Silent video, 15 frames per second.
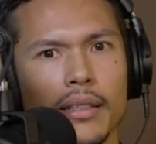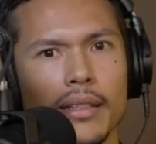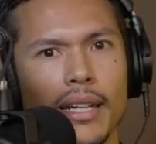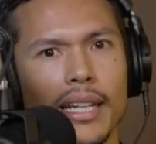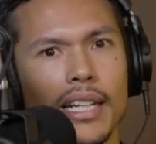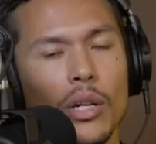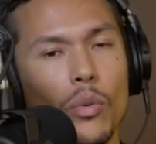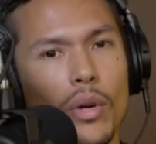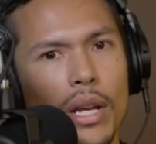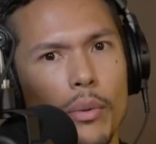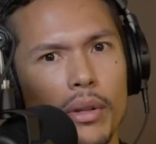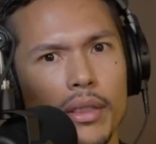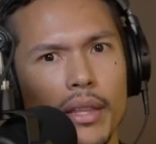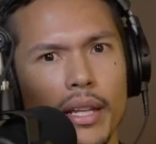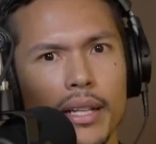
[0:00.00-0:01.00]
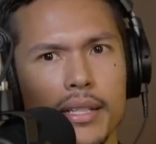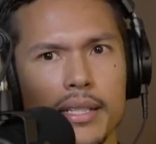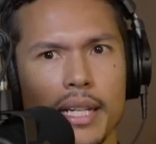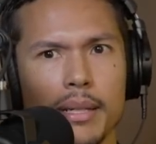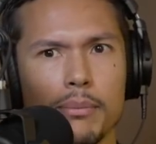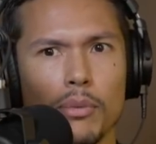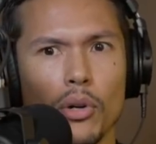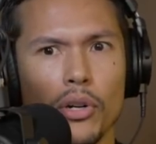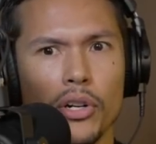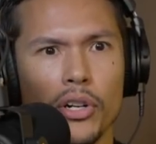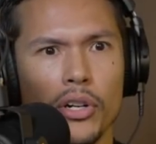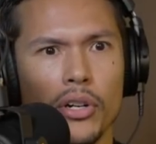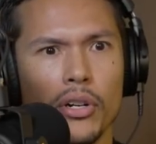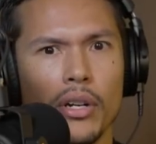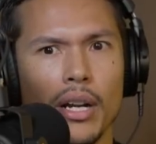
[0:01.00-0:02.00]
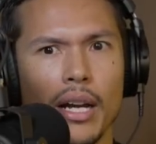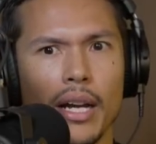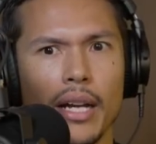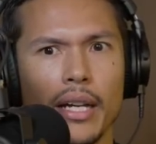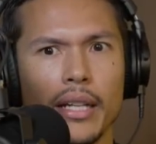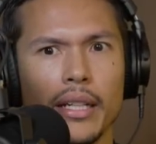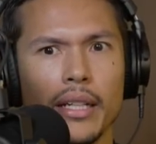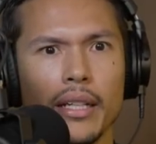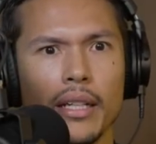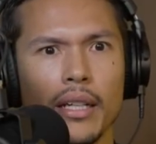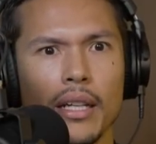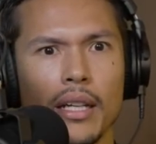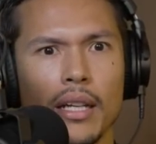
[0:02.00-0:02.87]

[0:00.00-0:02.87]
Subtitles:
getting away with things like murder and,